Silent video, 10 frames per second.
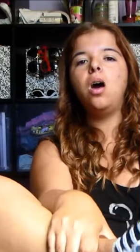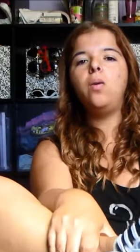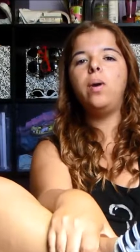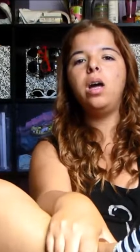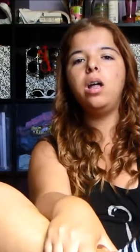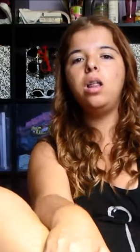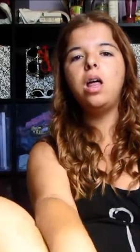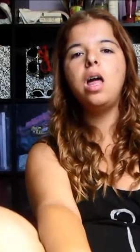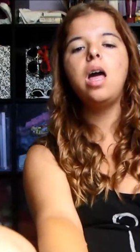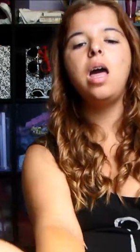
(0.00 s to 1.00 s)
Oh
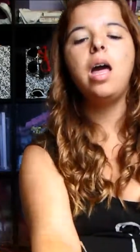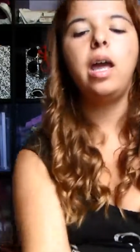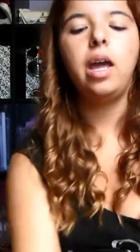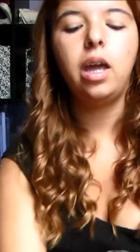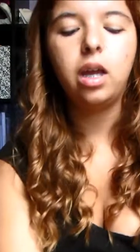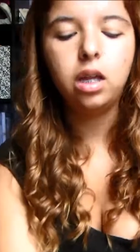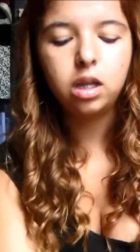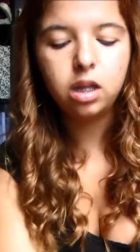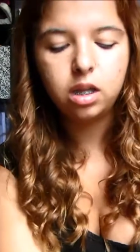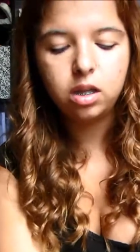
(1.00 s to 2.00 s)
well.
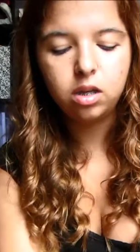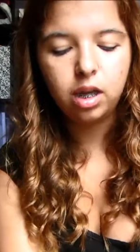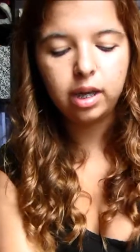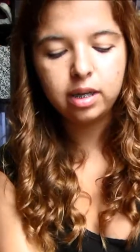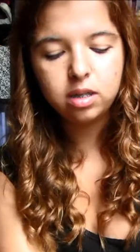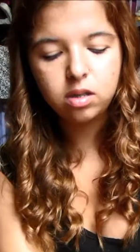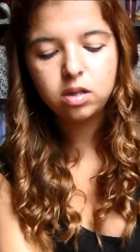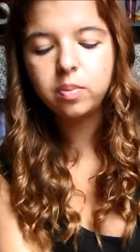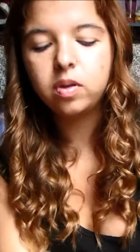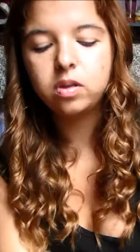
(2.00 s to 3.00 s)
And I guess they're
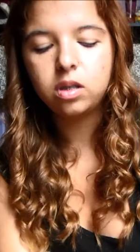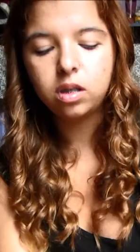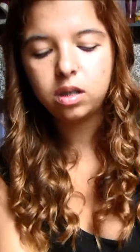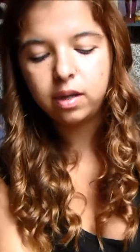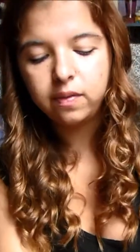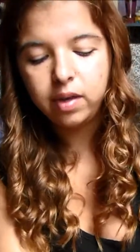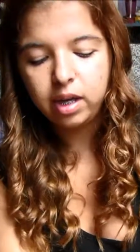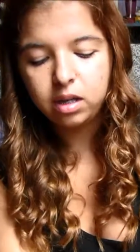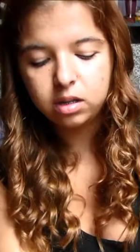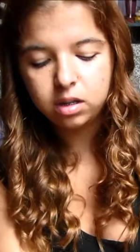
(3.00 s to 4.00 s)
supposed to look like
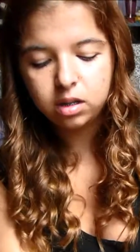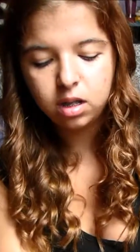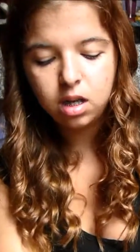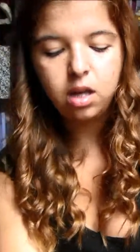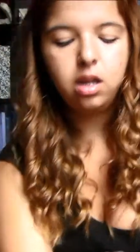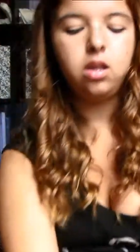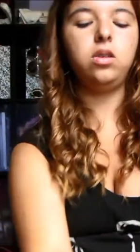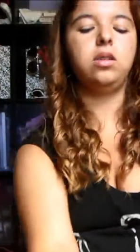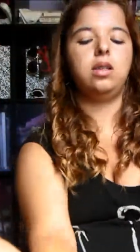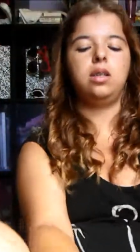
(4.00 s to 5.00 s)
Vans.
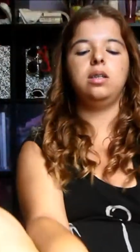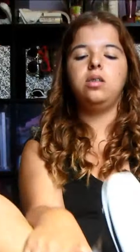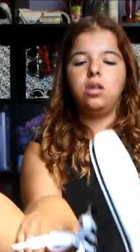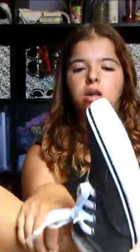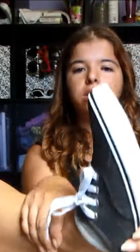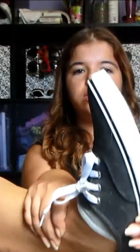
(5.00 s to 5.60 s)
They're just like this dark